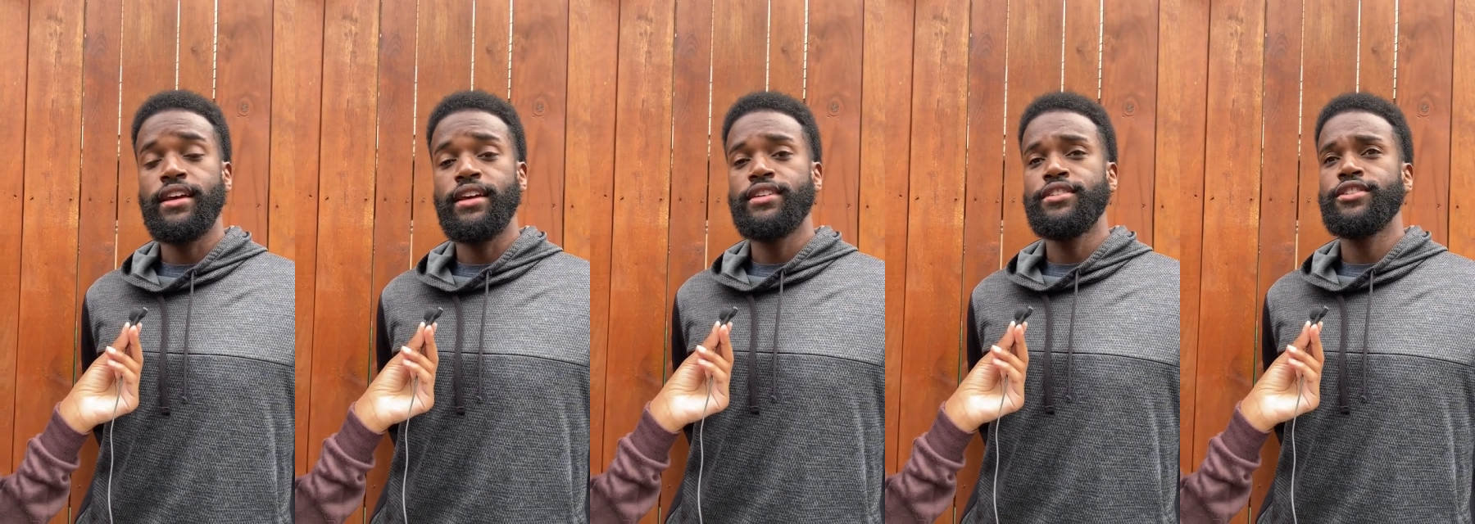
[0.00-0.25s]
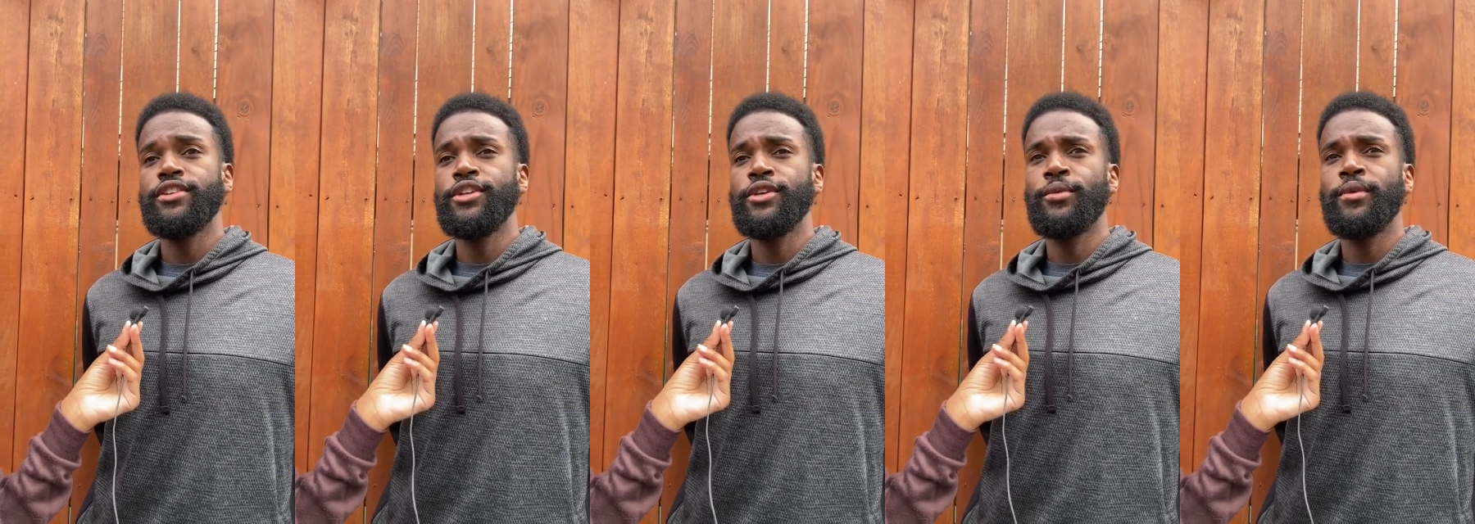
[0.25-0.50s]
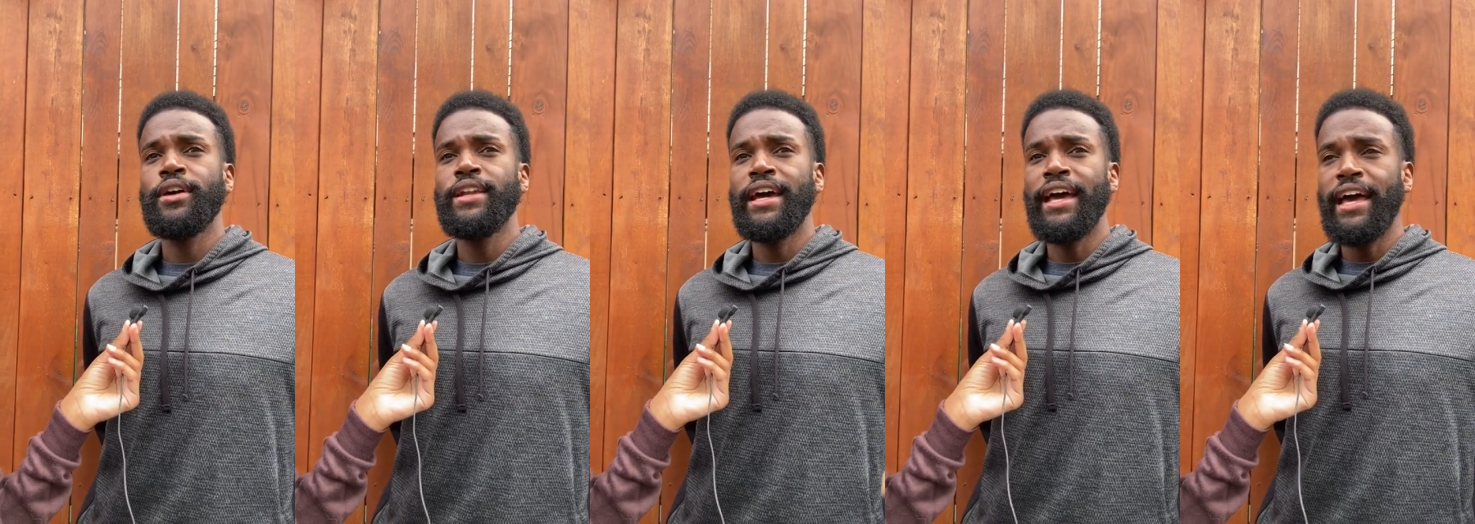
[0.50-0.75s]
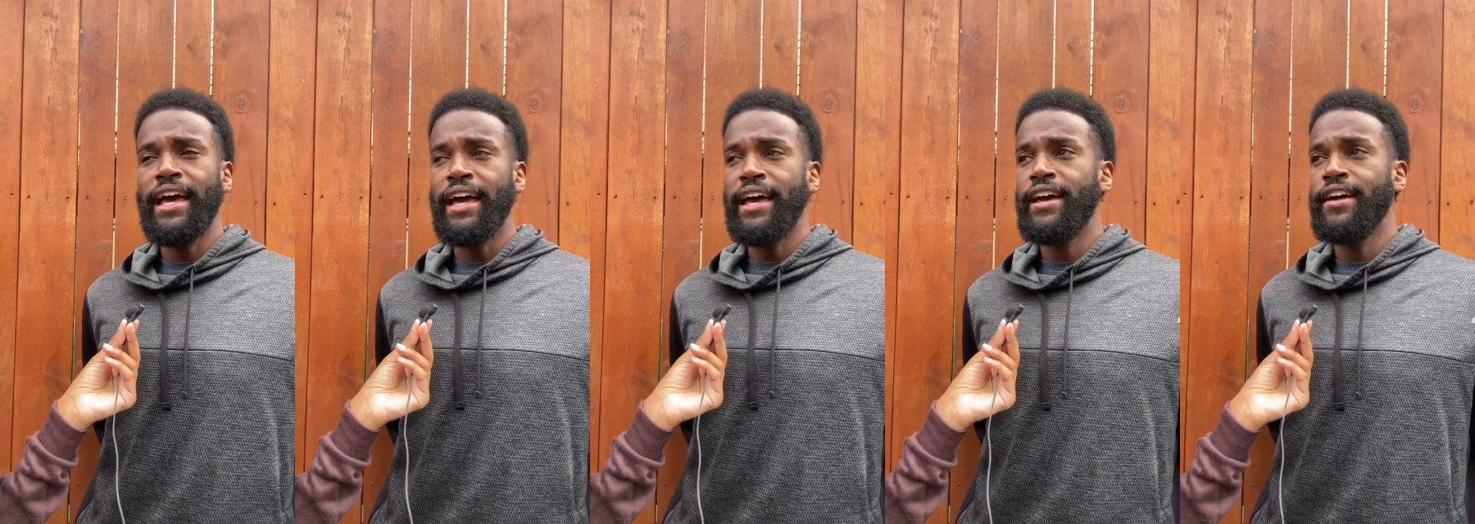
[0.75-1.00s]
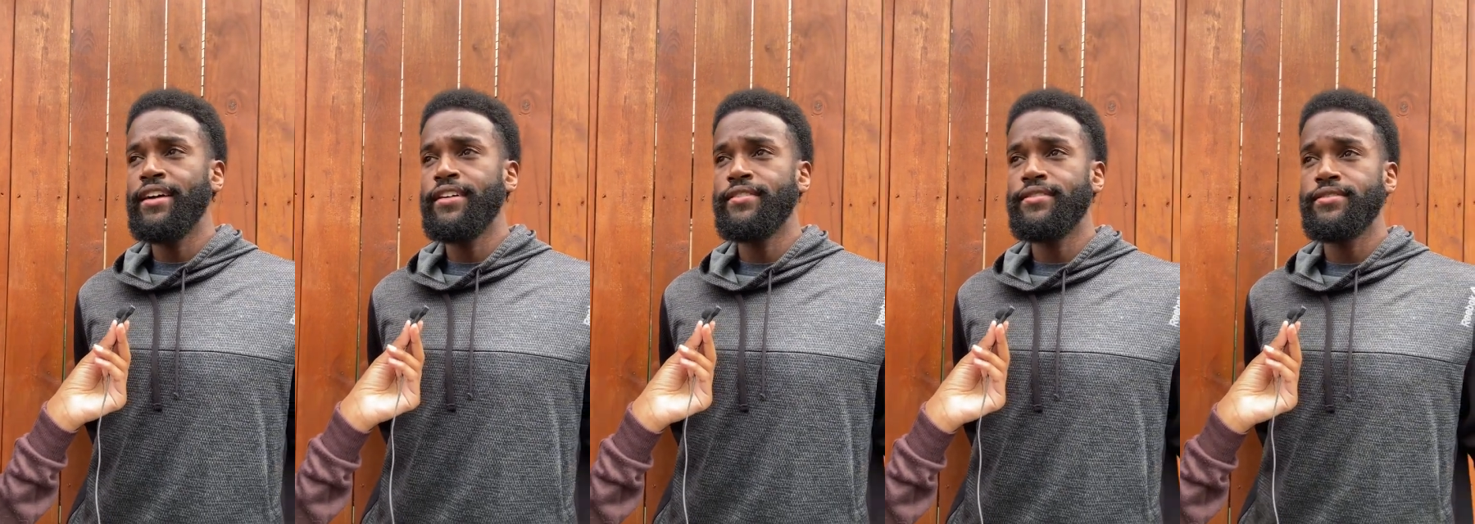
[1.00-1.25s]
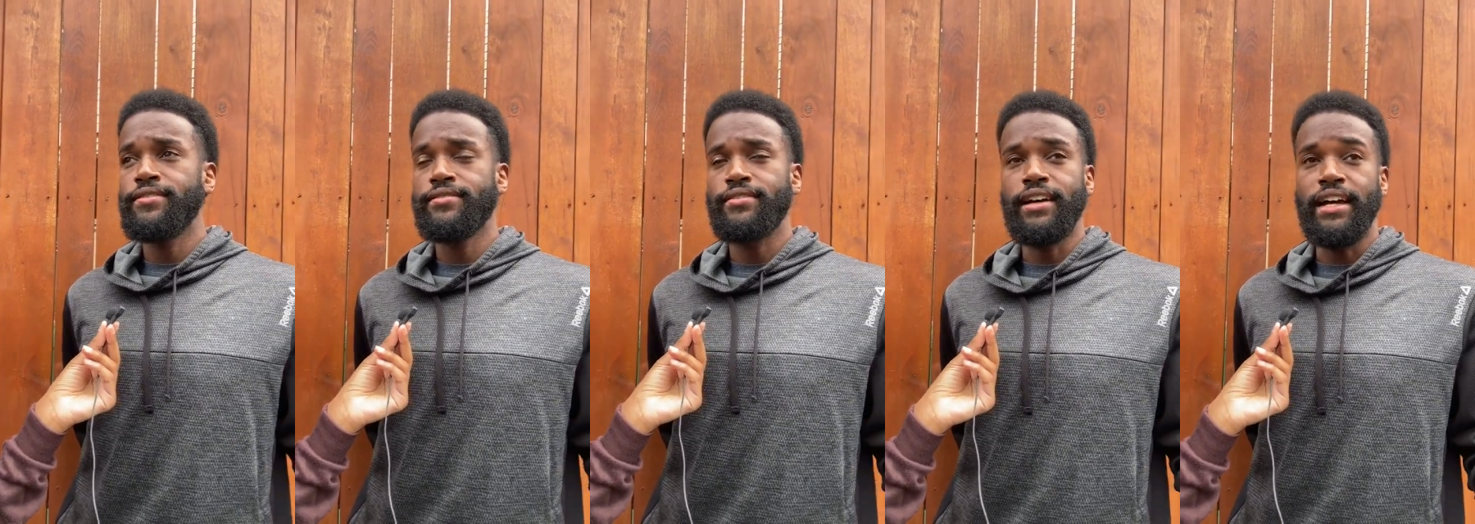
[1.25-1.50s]
So you want to
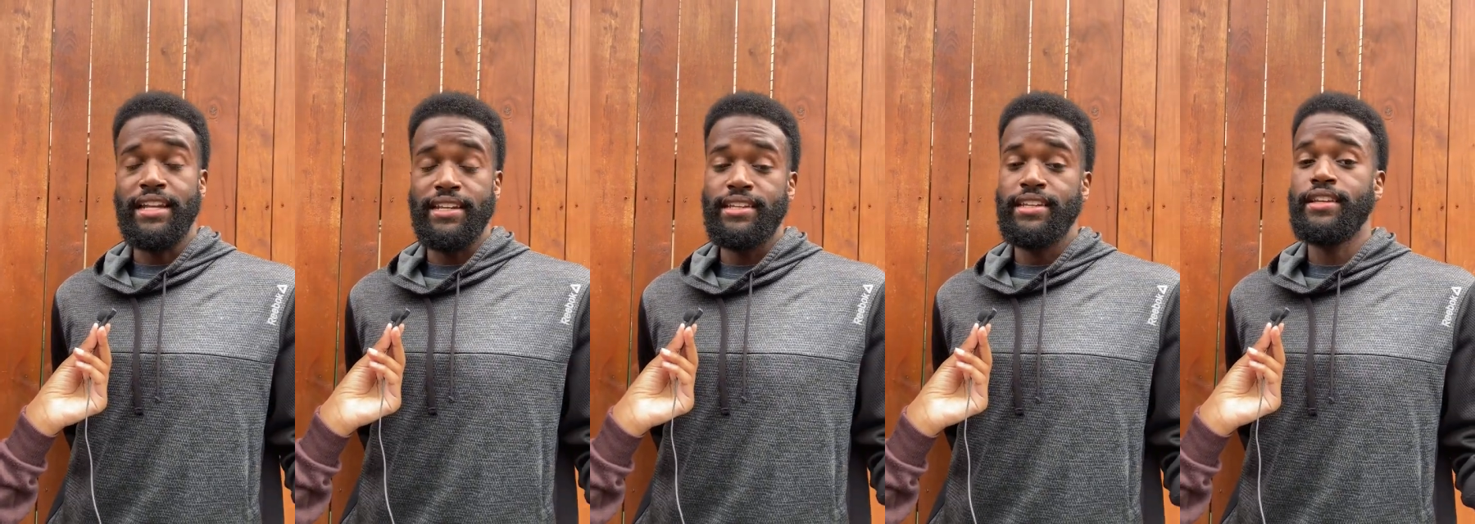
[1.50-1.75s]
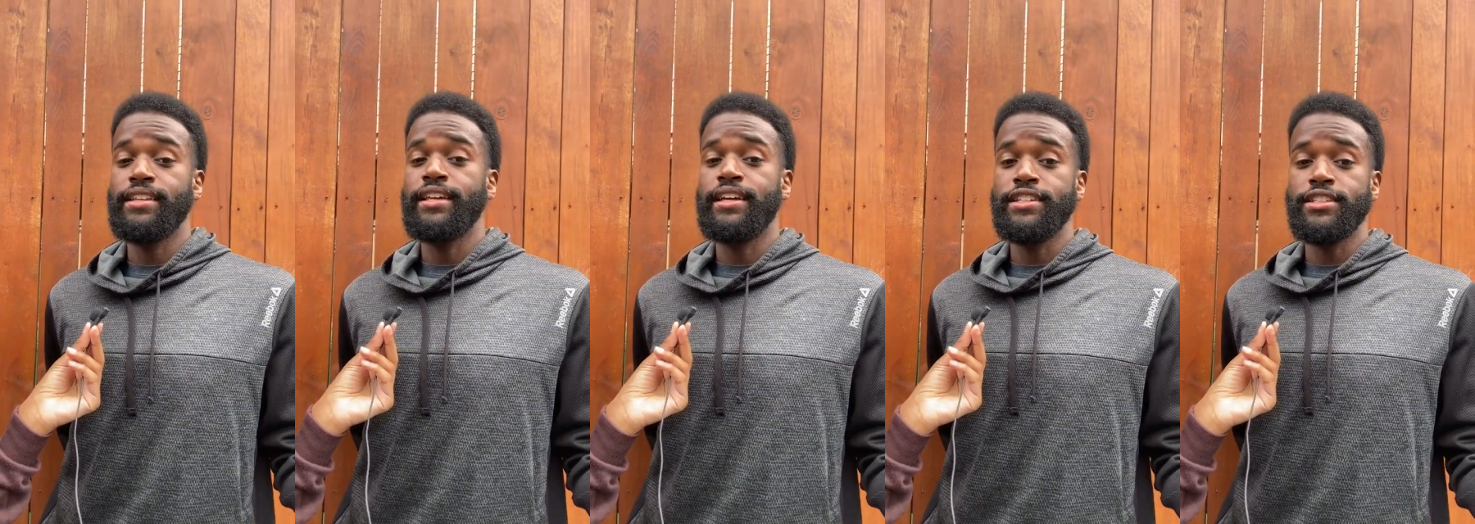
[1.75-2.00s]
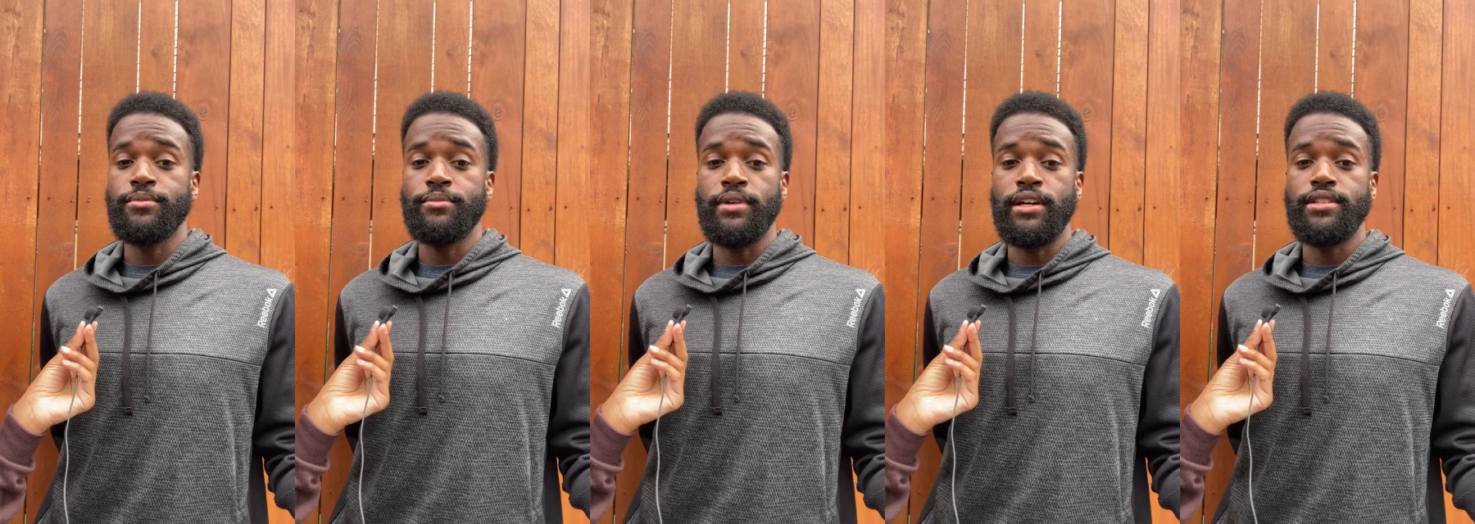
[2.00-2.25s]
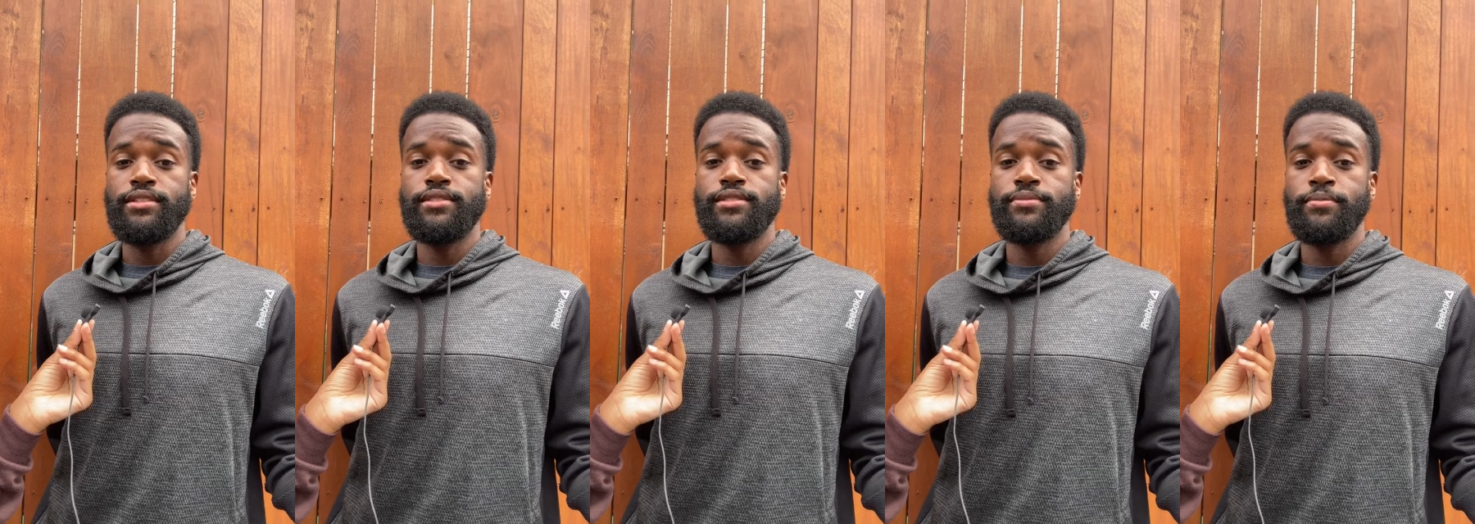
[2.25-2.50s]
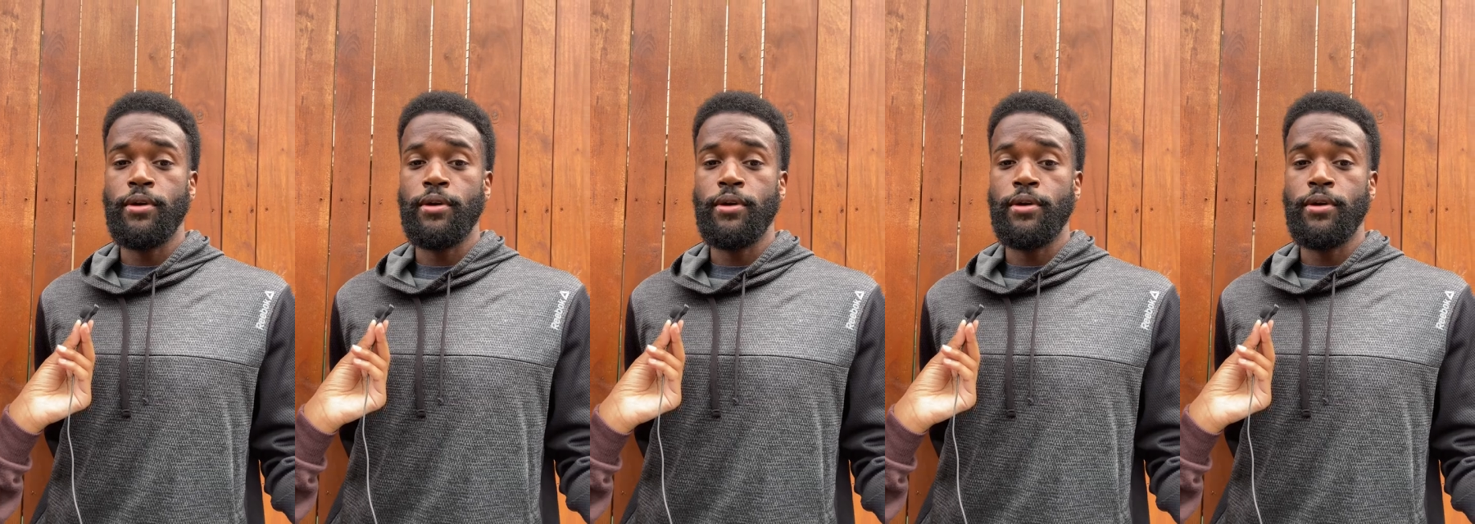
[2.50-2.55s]
have ideally as much